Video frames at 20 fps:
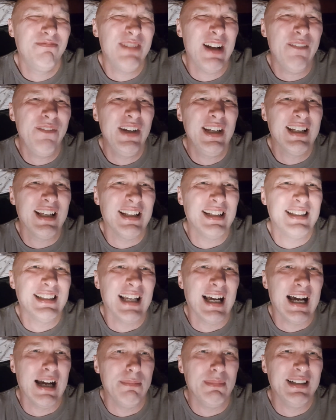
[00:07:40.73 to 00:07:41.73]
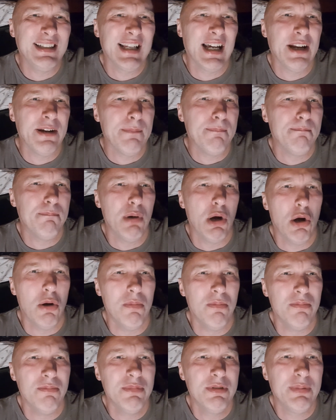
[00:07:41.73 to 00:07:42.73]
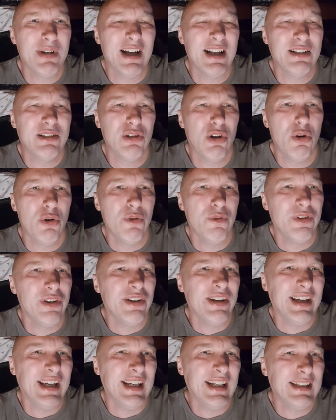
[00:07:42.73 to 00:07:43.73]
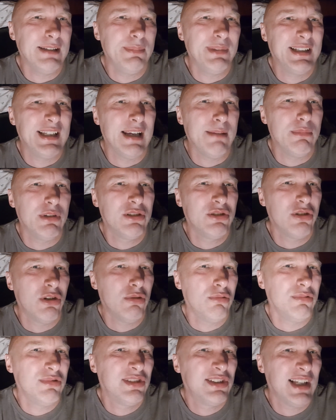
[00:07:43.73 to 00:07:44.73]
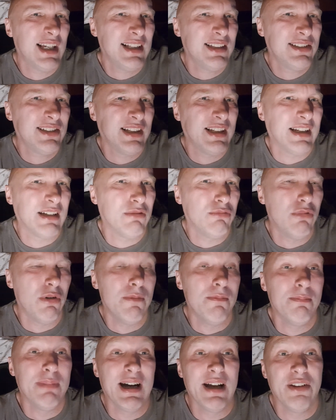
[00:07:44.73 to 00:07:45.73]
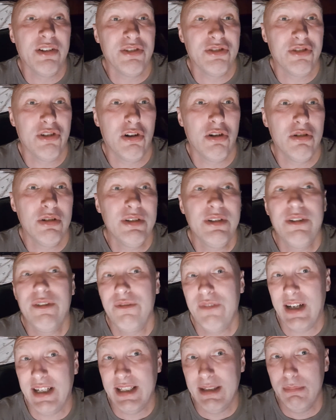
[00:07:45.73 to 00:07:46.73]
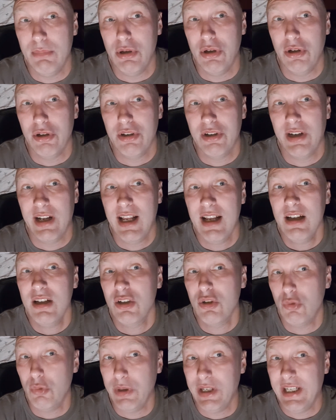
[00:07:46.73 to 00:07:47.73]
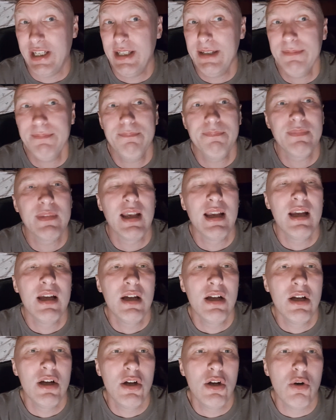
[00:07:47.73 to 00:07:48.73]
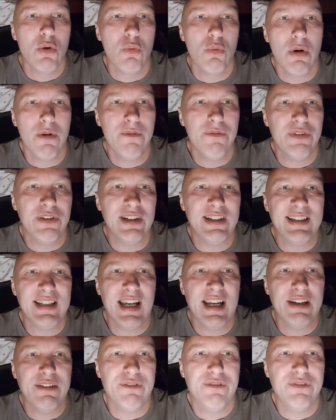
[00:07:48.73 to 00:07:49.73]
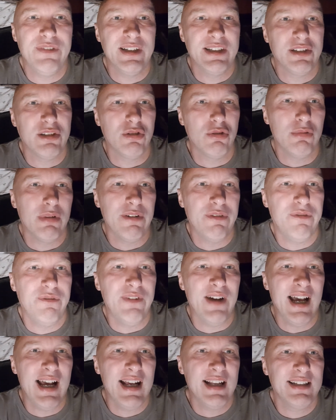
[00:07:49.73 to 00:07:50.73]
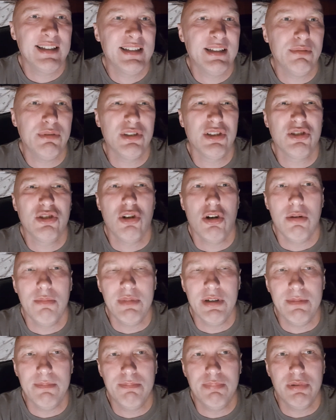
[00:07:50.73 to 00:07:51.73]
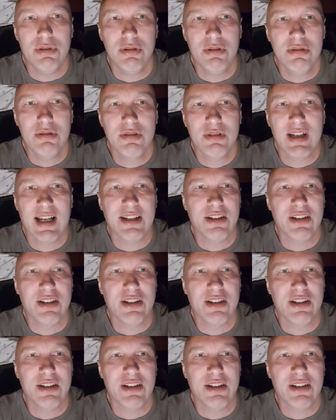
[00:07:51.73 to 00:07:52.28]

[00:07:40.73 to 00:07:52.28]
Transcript: I think at the time it kind of bombed, but as over the years it became a total classic. One by the song Freddie Mercury, Queen. One for the date Visceral Effects. It was comic book.